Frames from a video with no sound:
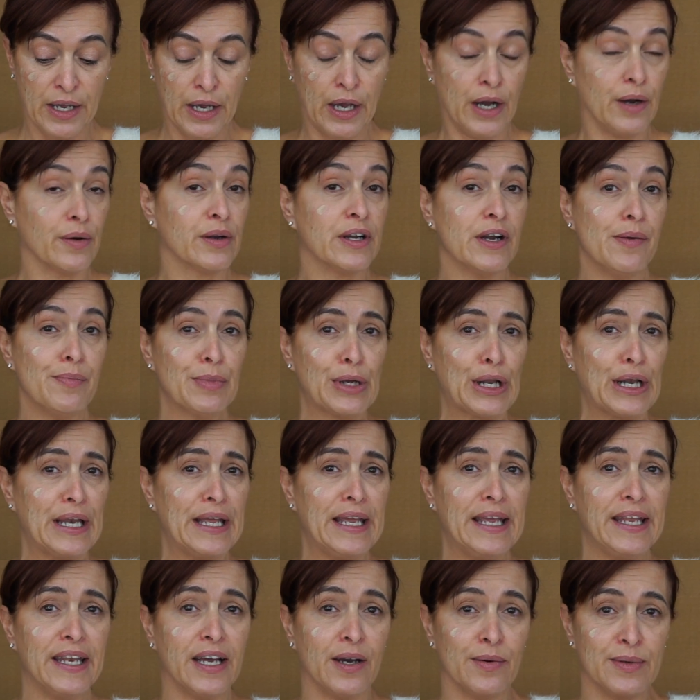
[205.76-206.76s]
I'll come
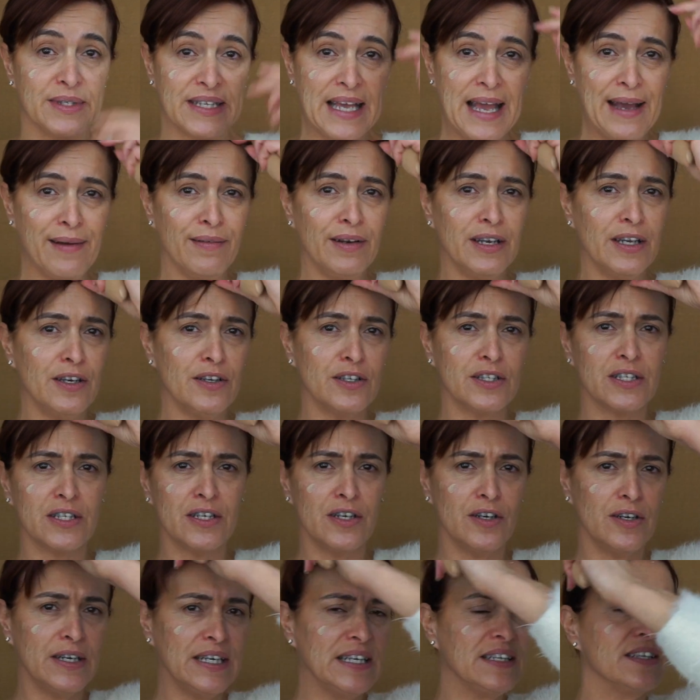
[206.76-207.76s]
clean, I was out last
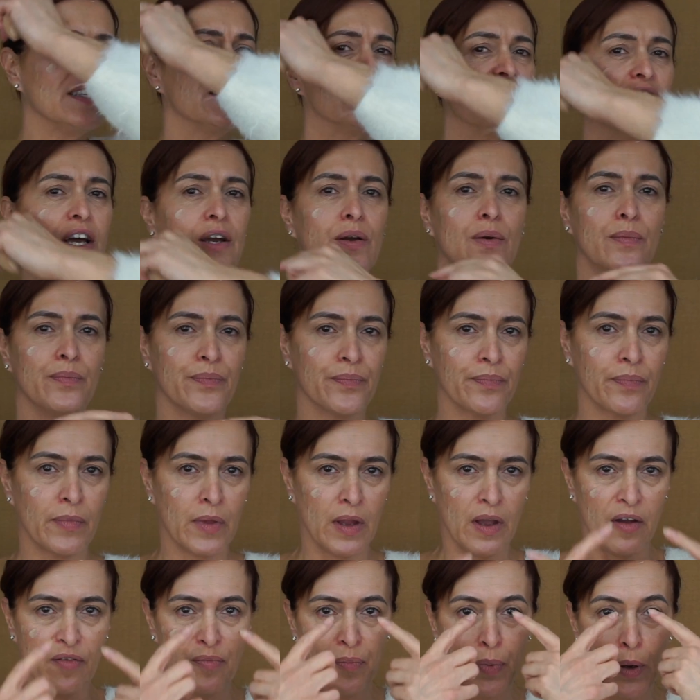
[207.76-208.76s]
night, so
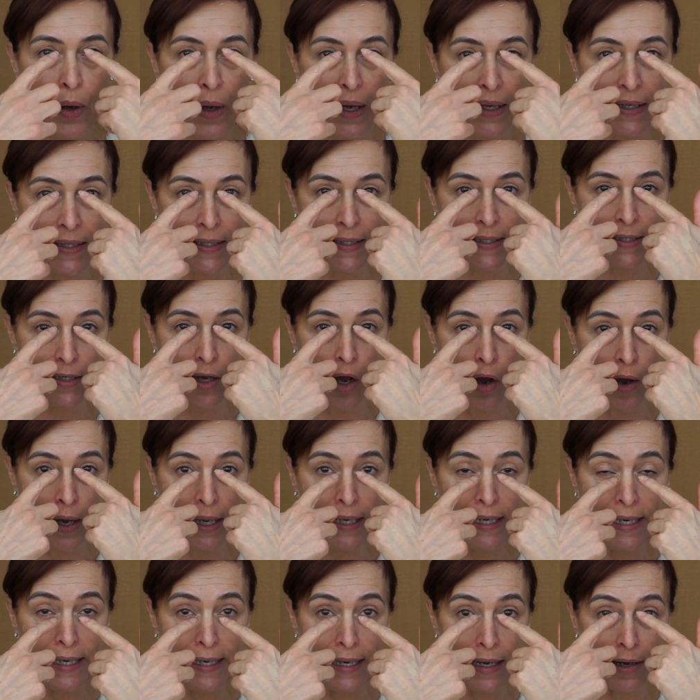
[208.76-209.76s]
I've put a
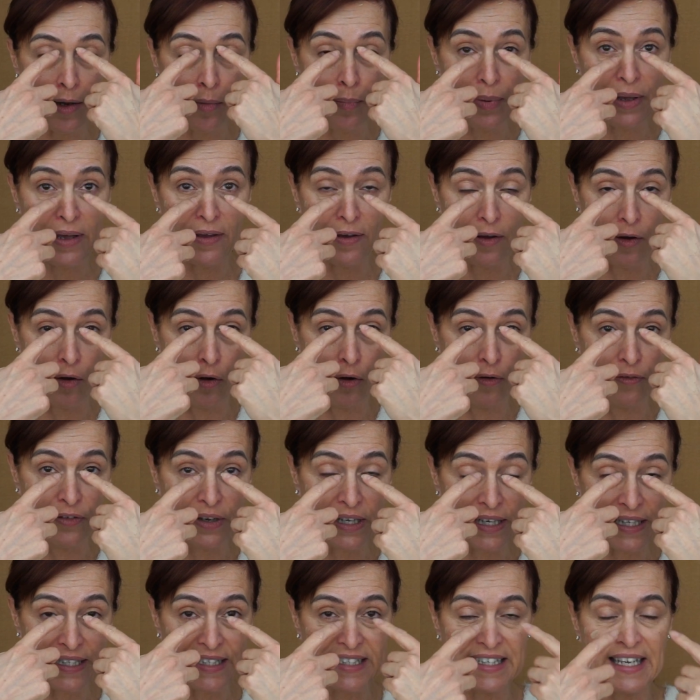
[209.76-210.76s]
tiny little bit of
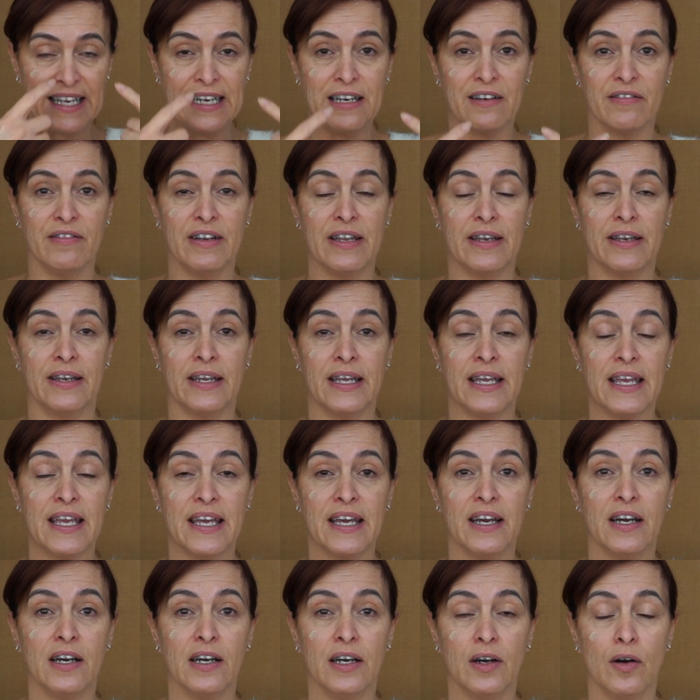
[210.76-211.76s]
concealer in
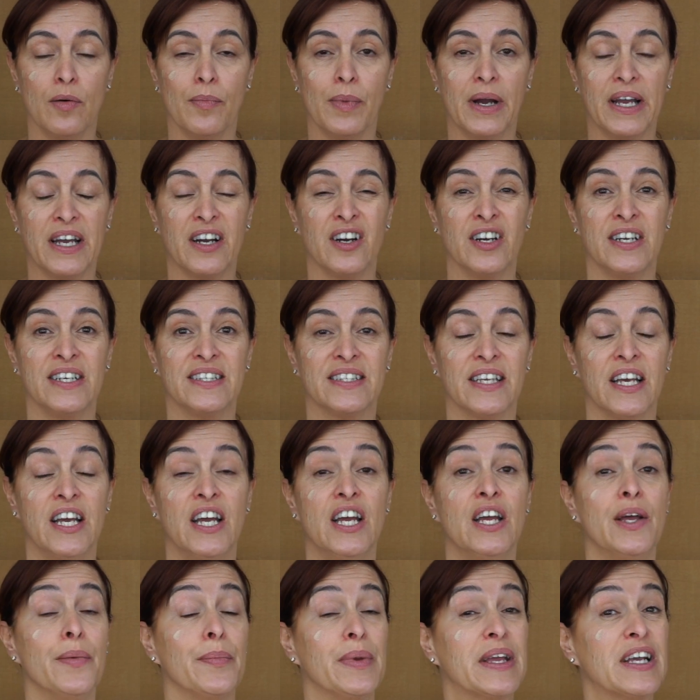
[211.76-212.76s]
here on my eyes
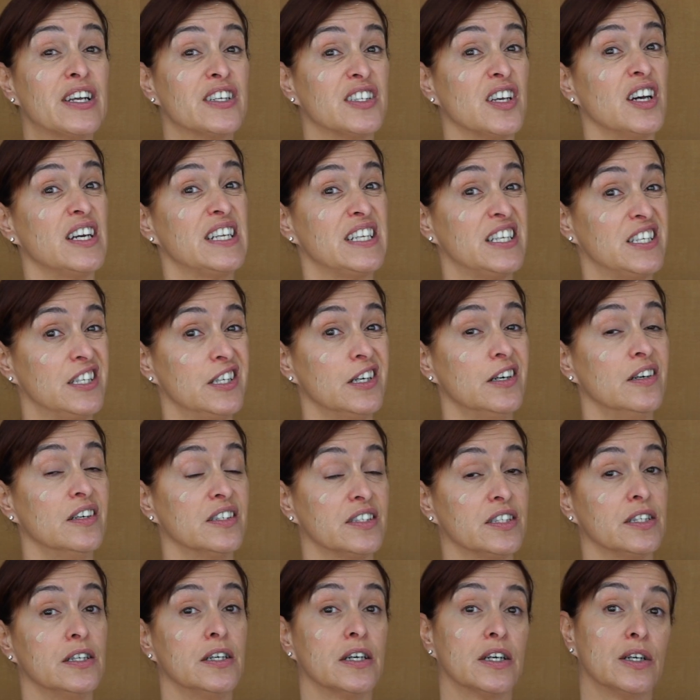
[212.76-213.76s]
because I had dark
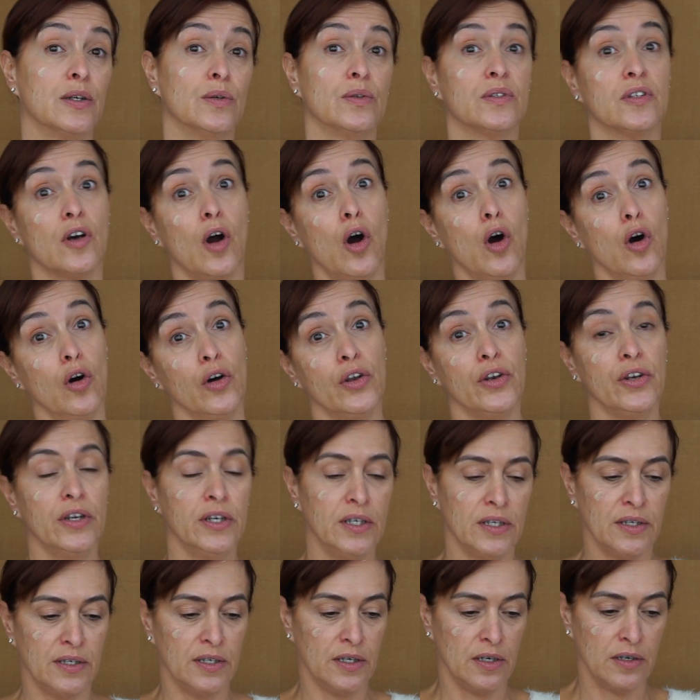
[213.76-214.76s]
circles
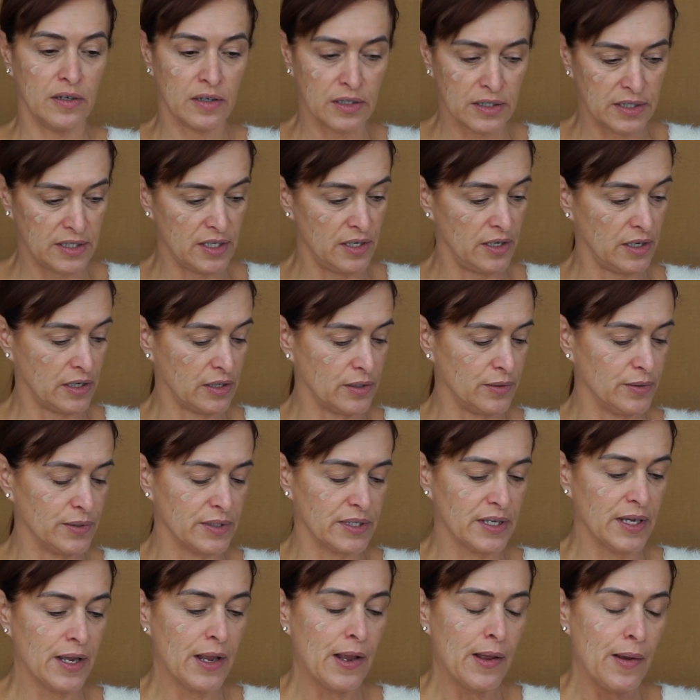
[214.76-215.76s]
on dark circles.
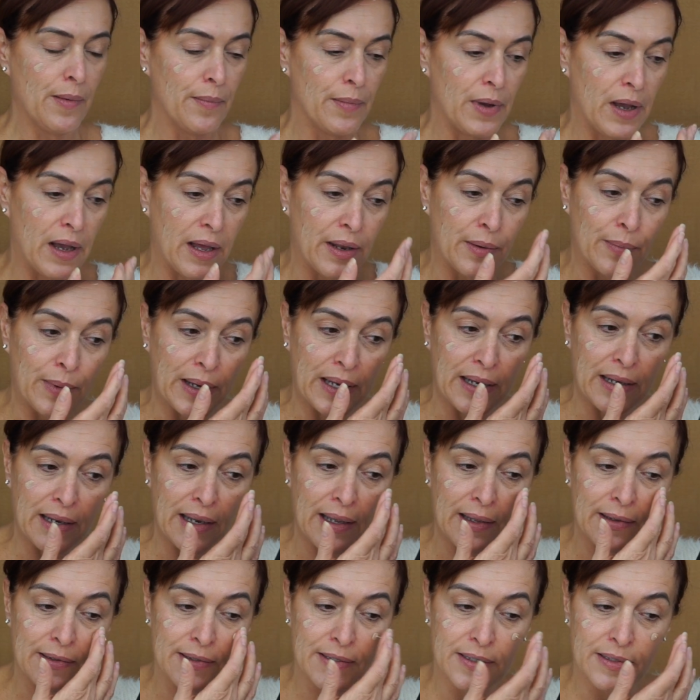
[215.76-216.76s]
But anyway,
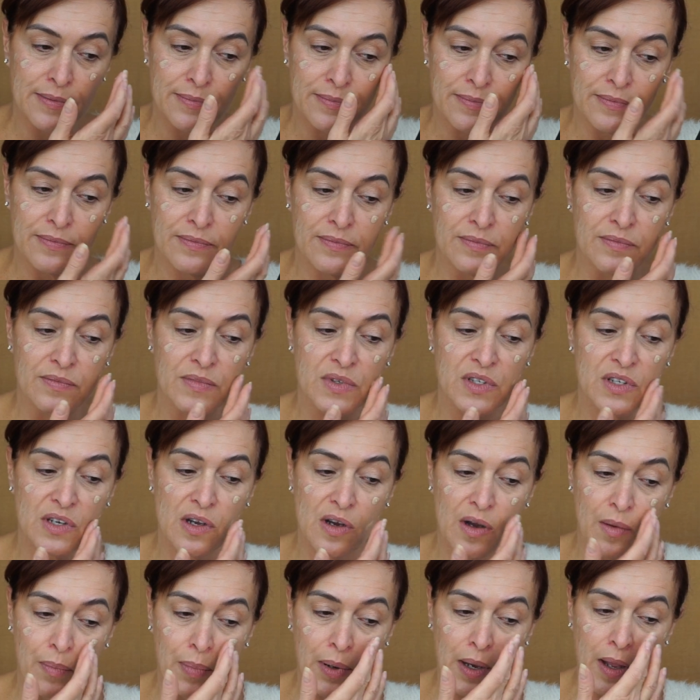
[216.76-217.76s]
let's
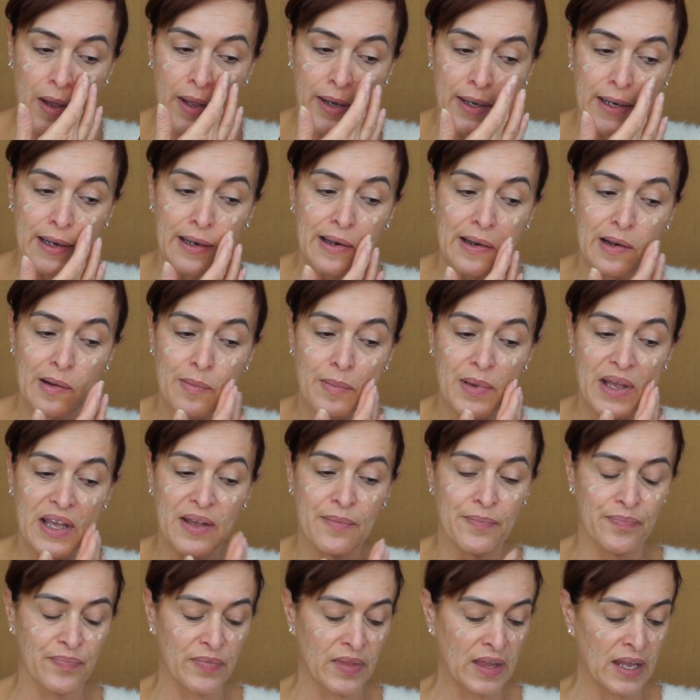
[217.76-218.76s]
start applying a little
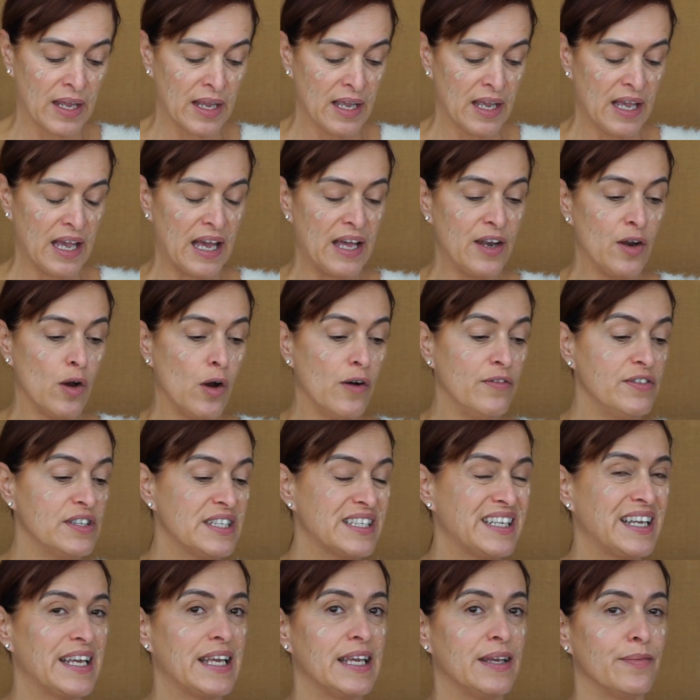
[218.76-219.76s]
bit. And
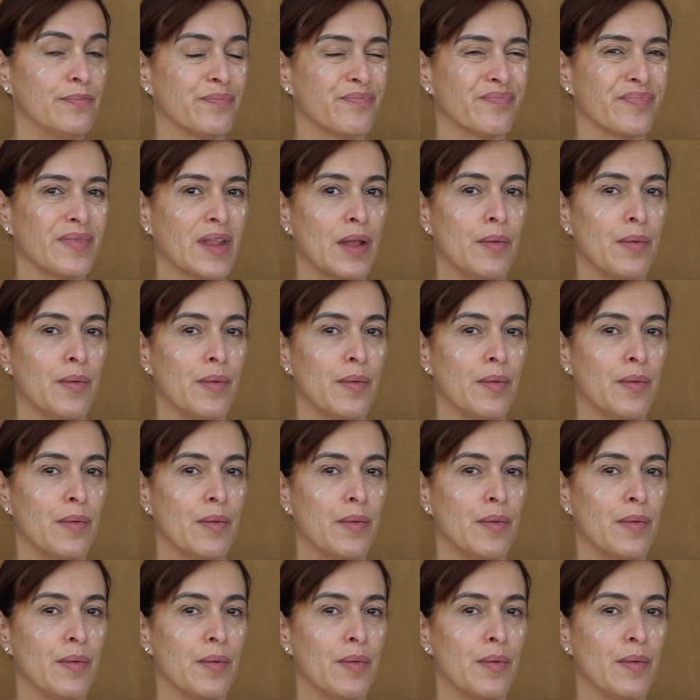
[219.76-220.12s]
obviously,